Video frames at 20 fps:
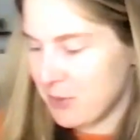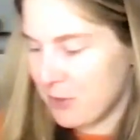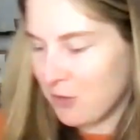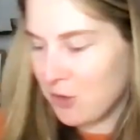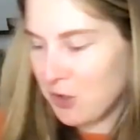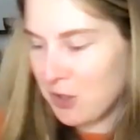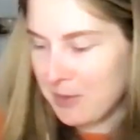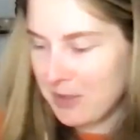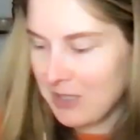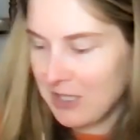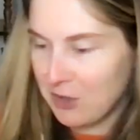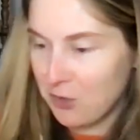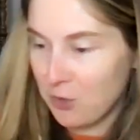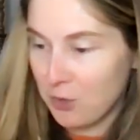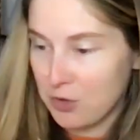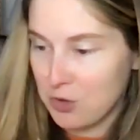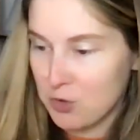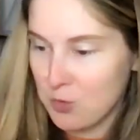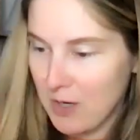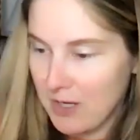performing
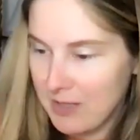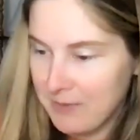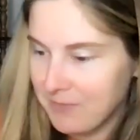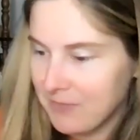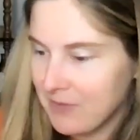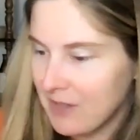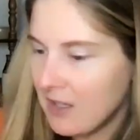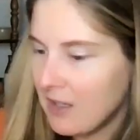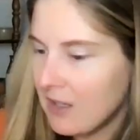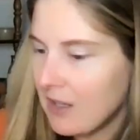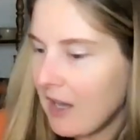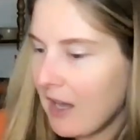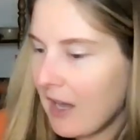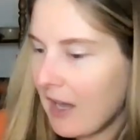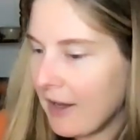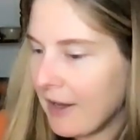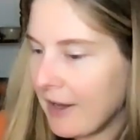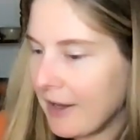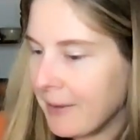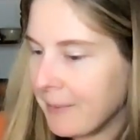orange wine.
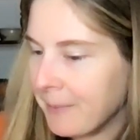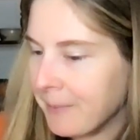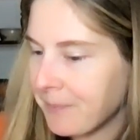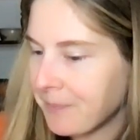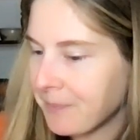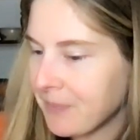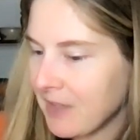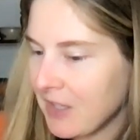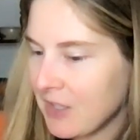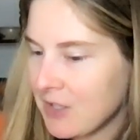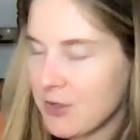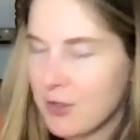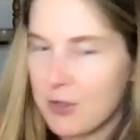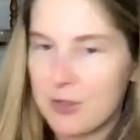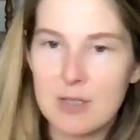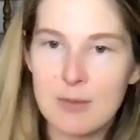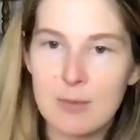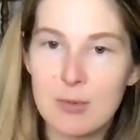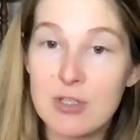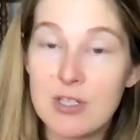It's
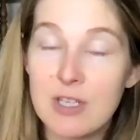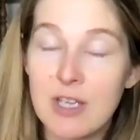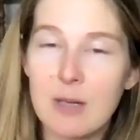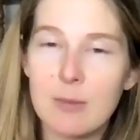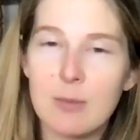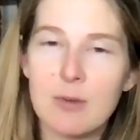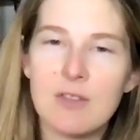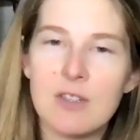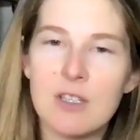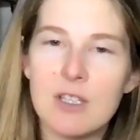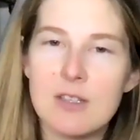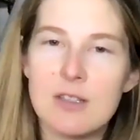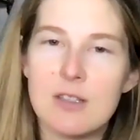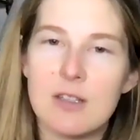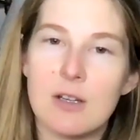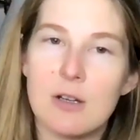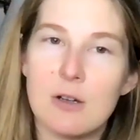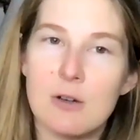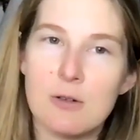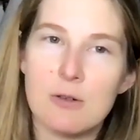13% ABV,
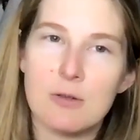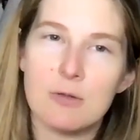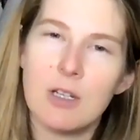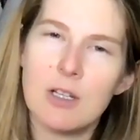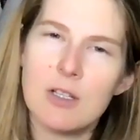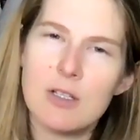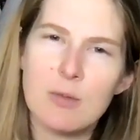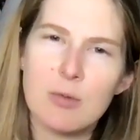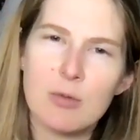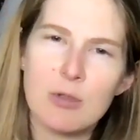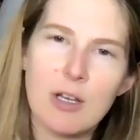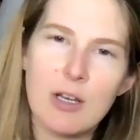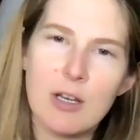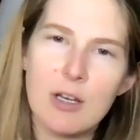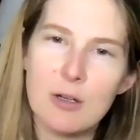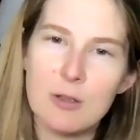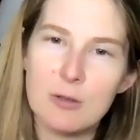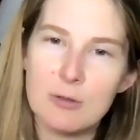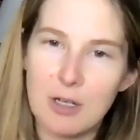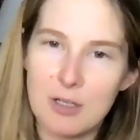so not super
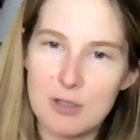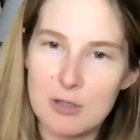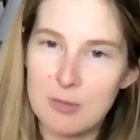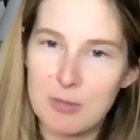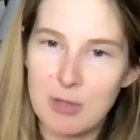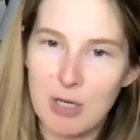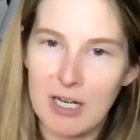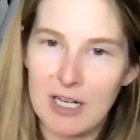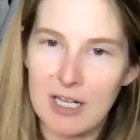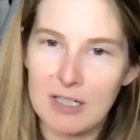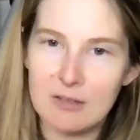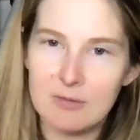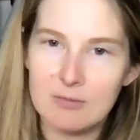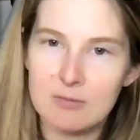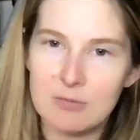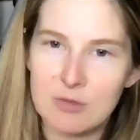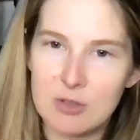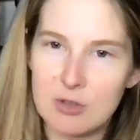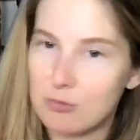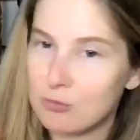low, not super high,
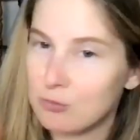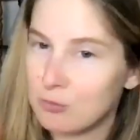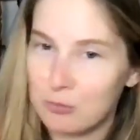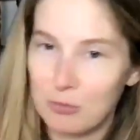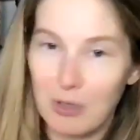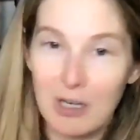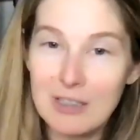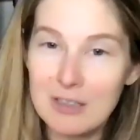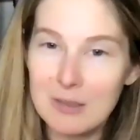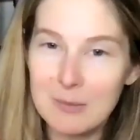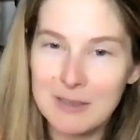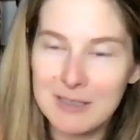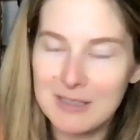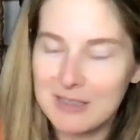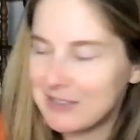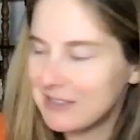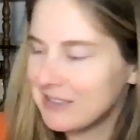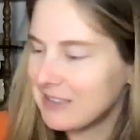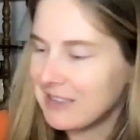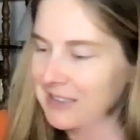right in the
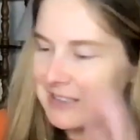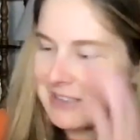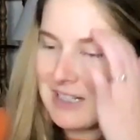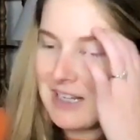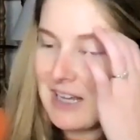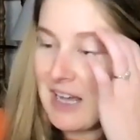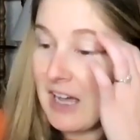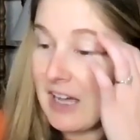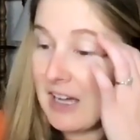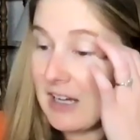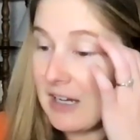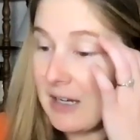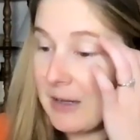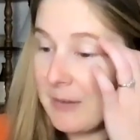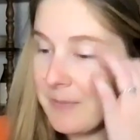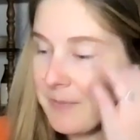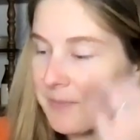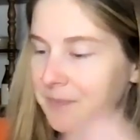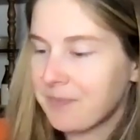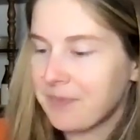middle.
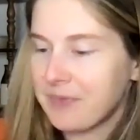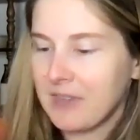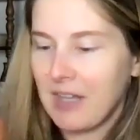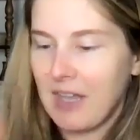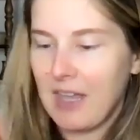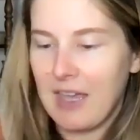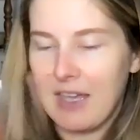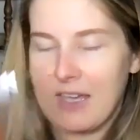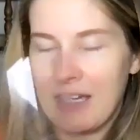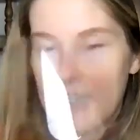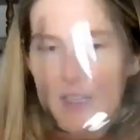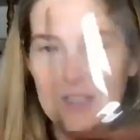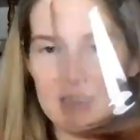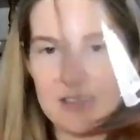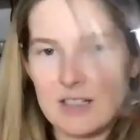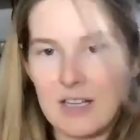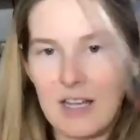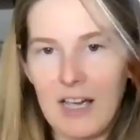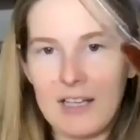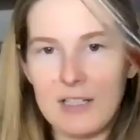
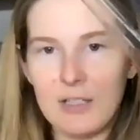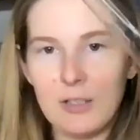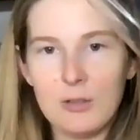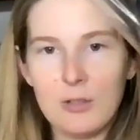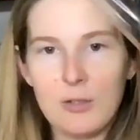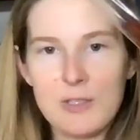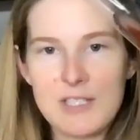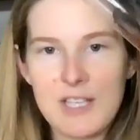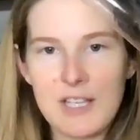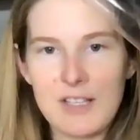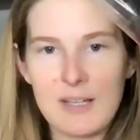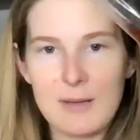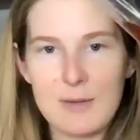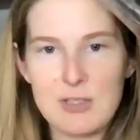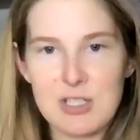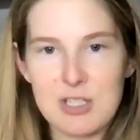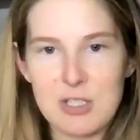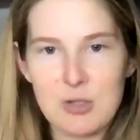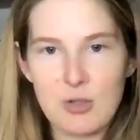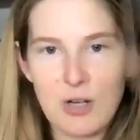And I don't know exactly how
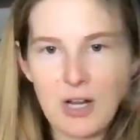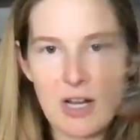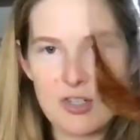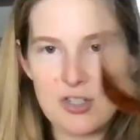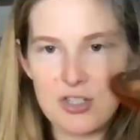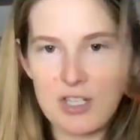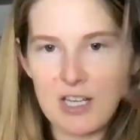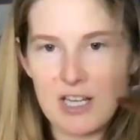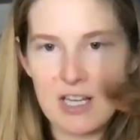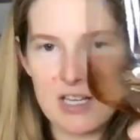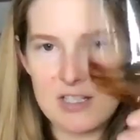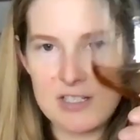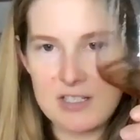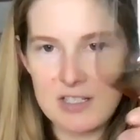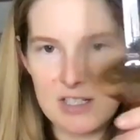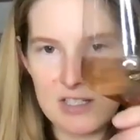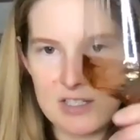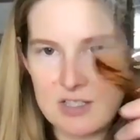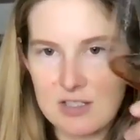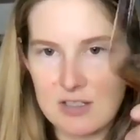much extraction it
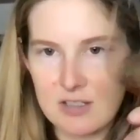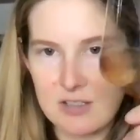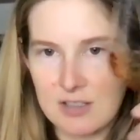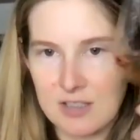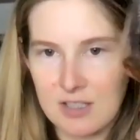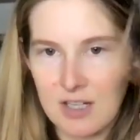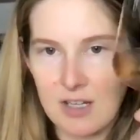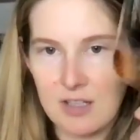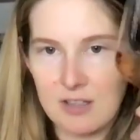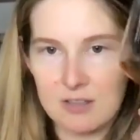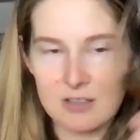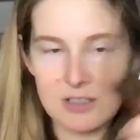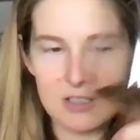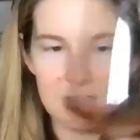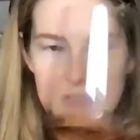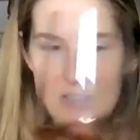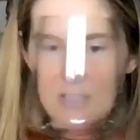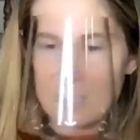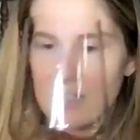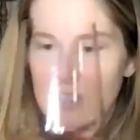has. Again, sorry, the color
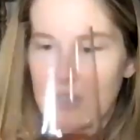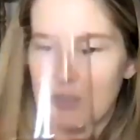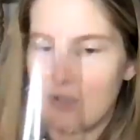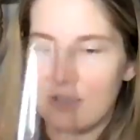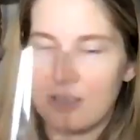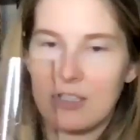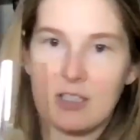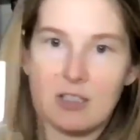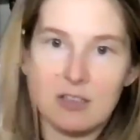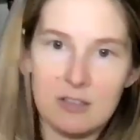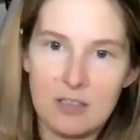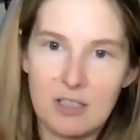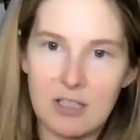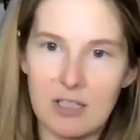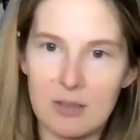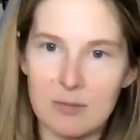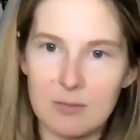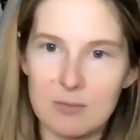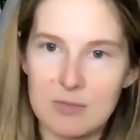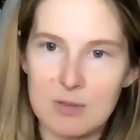is not great
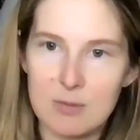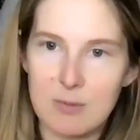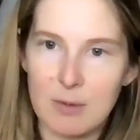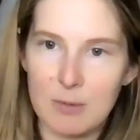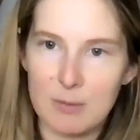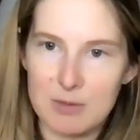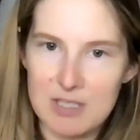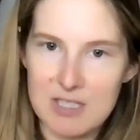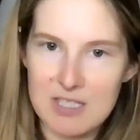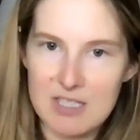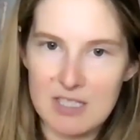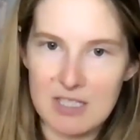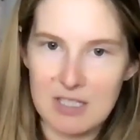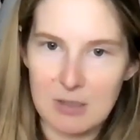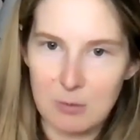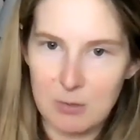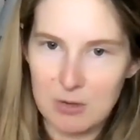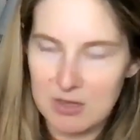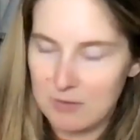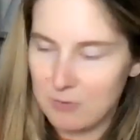to be able to
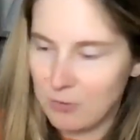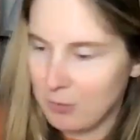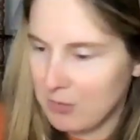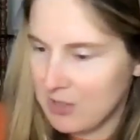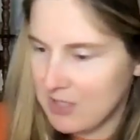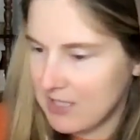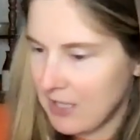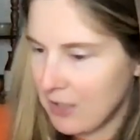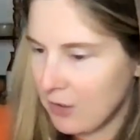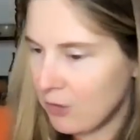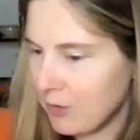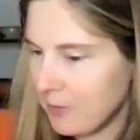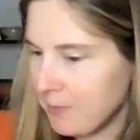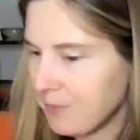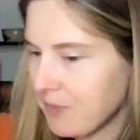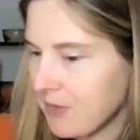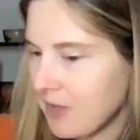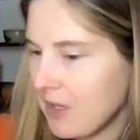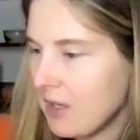see with from this angle.